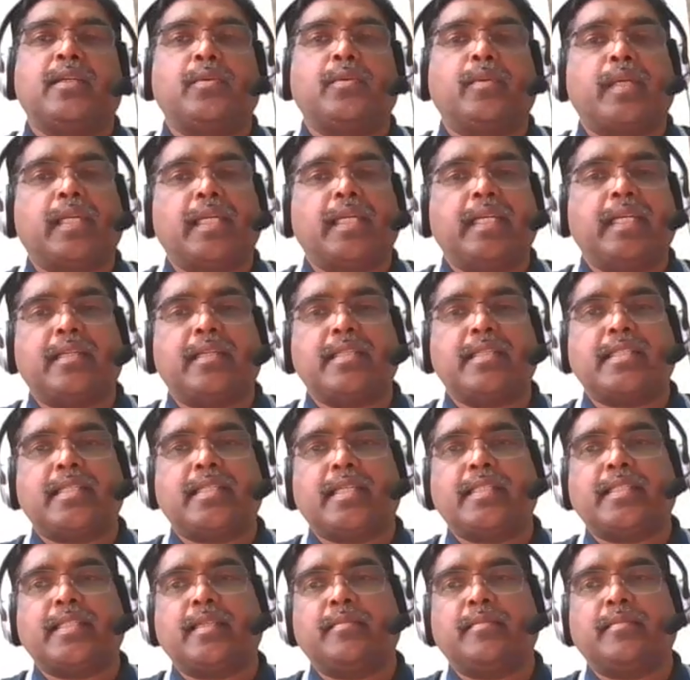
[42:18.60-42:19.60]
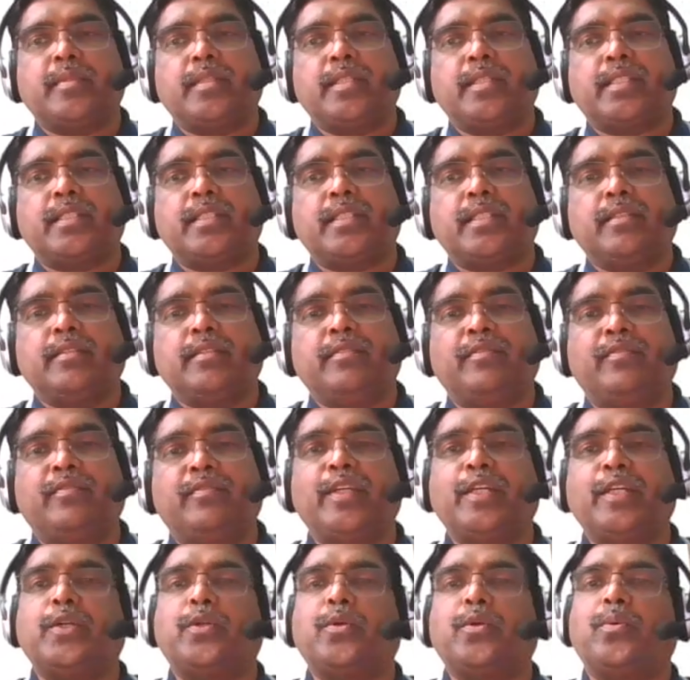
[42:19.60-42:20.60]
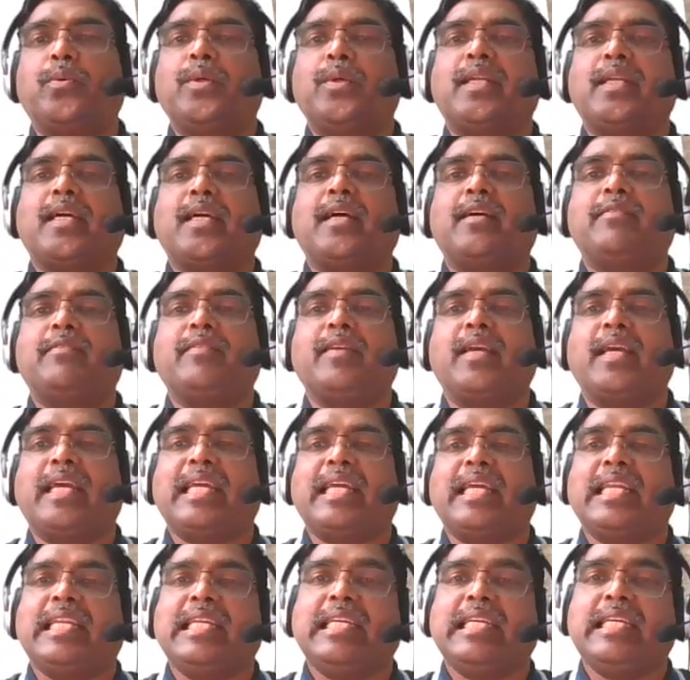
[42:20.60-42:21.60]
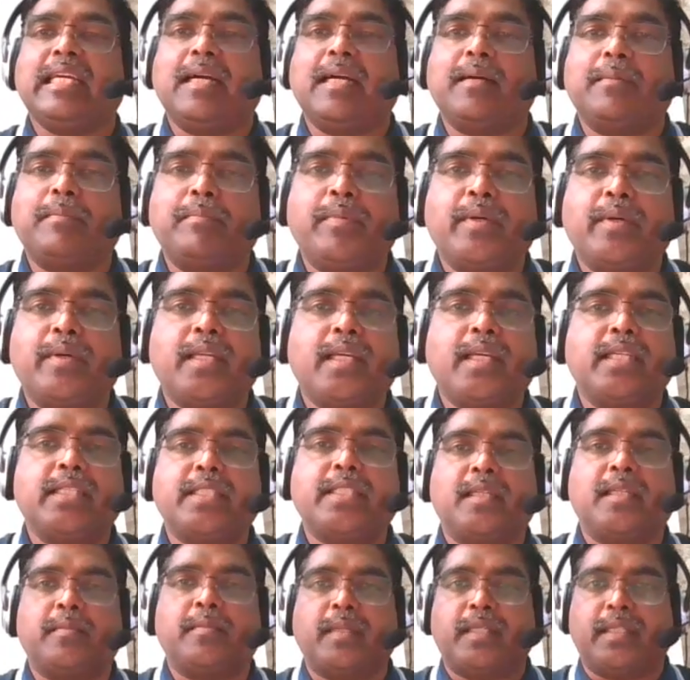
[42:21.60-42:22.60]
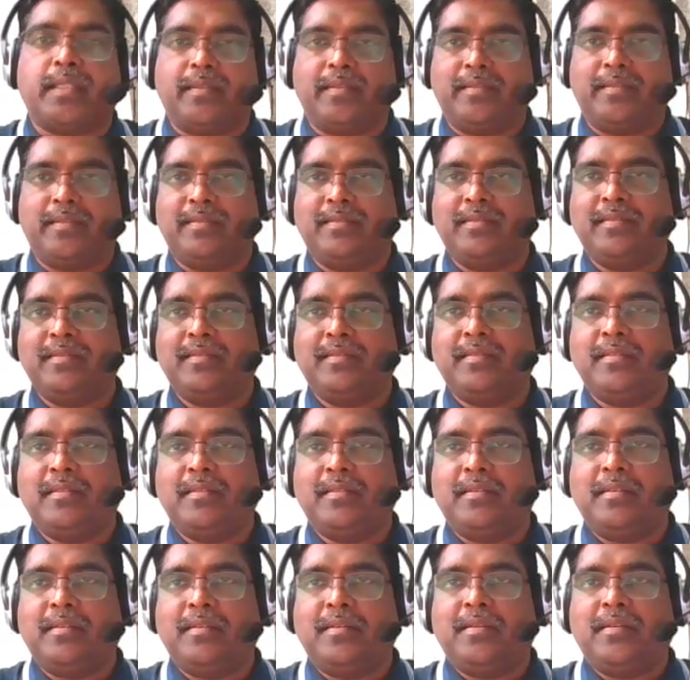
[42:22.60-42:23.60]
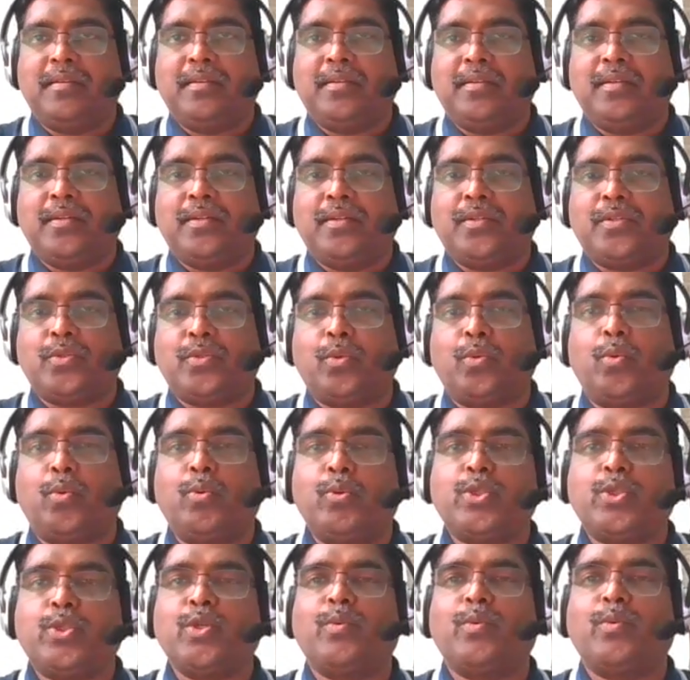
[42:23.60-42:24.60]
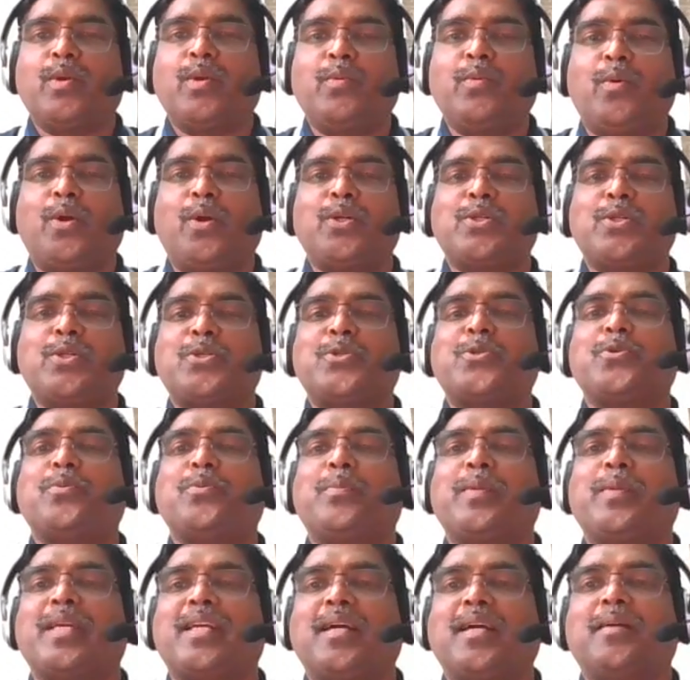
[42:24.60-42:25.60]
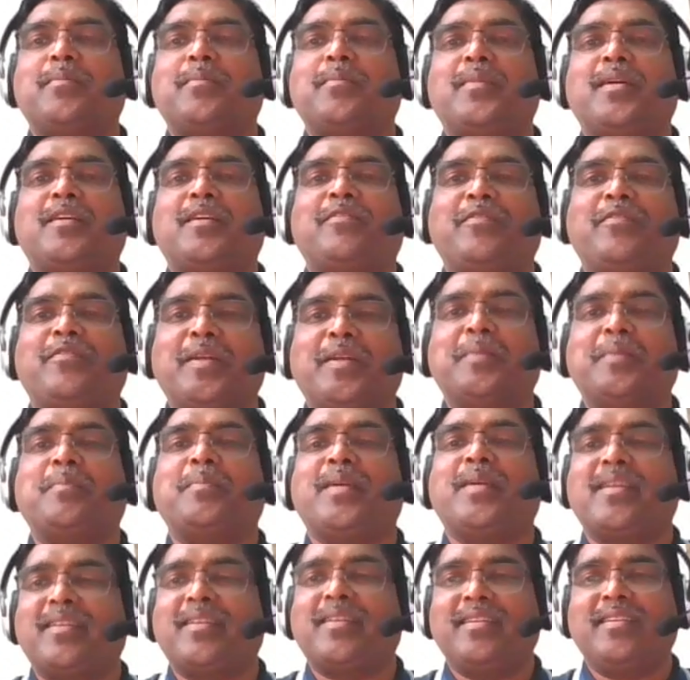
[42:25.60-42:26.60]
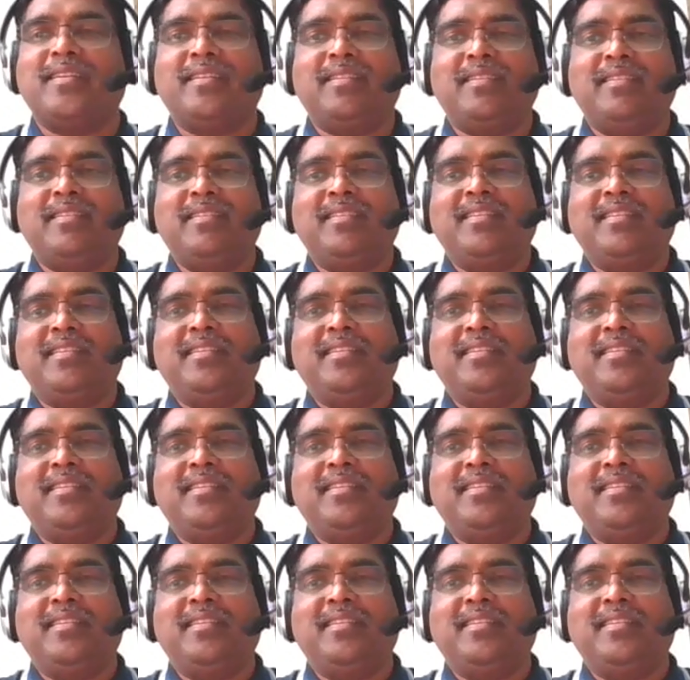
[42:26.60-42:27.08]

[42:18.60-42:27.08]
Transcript: to our entrance examination. We don't have any upper age limit. So whosoever wants to become a filmmaker,